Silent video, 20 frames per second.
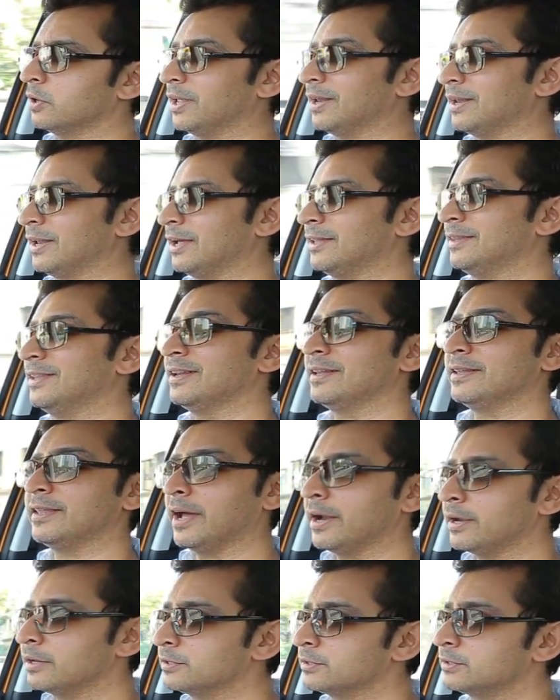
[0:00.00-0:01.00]
and I think
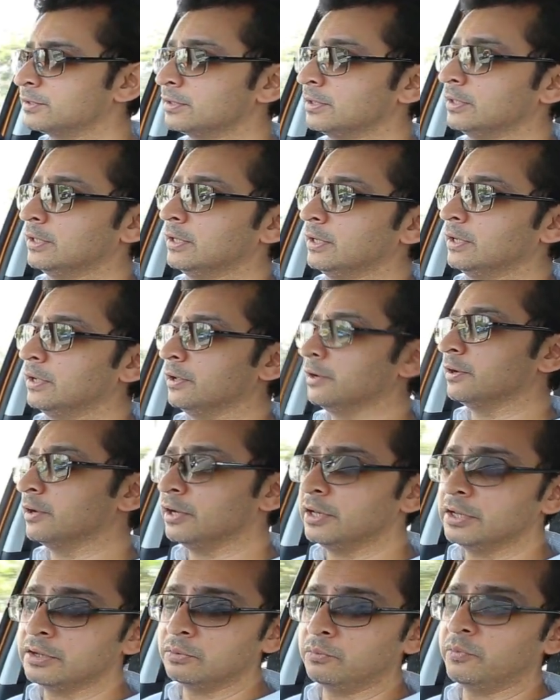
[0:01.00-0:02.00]
that is
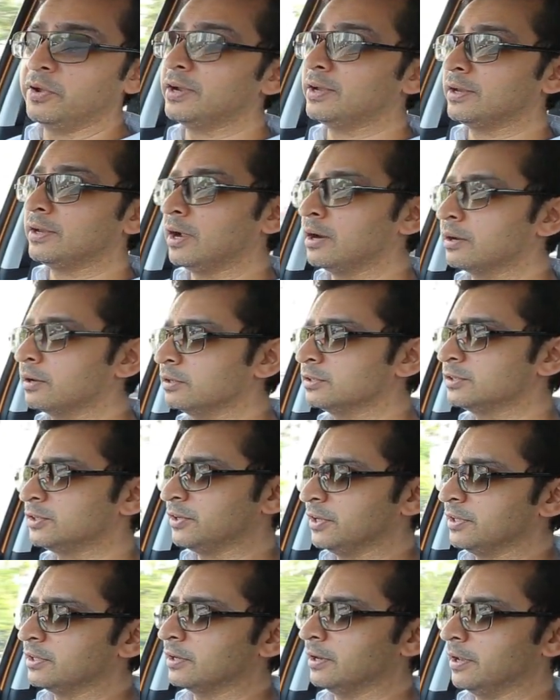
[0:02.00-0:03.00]
really where Tata's strength